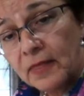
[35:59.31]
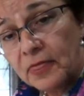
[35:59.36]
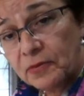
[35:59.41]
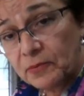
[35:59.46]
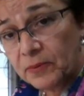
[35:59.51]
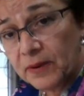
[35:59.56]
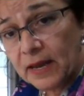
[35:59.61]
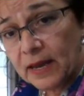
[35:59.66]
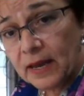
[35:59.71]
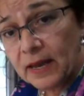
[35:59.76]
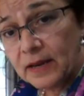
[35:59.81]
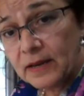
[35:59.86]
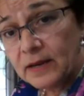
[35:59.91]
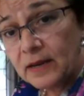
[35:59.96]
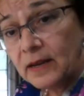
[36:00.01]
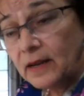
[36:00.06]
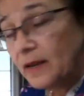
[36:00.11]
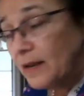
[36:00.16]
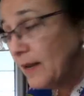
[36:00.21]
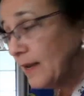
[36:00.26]
thread
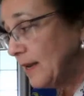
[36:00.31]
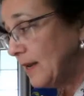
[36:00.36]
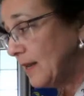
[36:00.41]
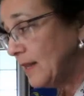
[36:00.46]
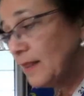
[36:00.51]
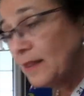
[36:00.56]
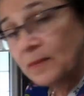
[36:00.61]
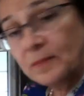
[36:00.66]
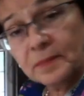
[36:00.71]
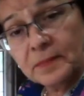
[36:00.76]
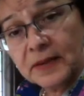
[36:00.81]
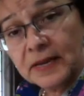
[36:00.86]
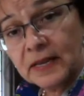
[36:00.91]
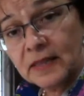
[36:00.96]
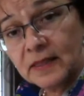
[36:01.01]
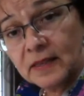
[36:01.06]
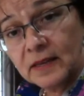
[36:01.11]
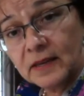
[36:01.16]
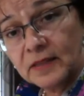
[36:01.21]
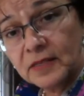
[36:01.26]
in
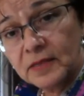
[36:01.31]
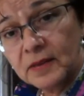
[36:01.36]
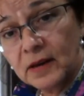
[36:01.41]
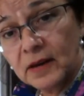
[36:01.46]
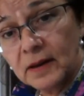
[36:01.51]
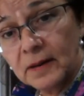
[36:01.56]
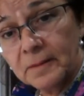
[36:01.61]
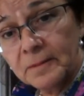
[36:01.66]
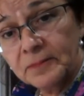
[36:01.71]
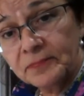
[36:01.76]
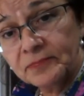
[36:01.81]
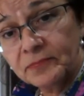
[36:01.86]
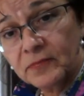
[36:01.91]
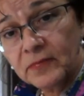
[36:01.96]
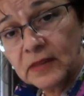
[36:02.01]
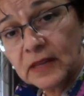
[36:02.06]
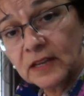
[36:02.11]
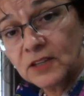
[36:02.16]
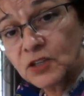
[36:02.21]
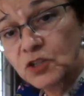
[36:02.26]
the
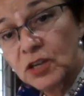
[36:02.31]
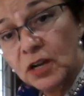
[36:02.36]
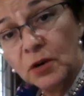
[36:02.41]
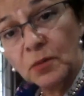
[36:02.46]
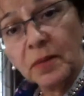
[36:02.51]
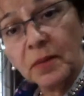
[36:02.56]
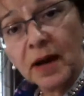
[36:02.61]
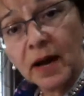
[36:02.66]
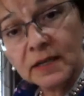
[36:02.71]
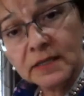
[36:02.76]
shuttle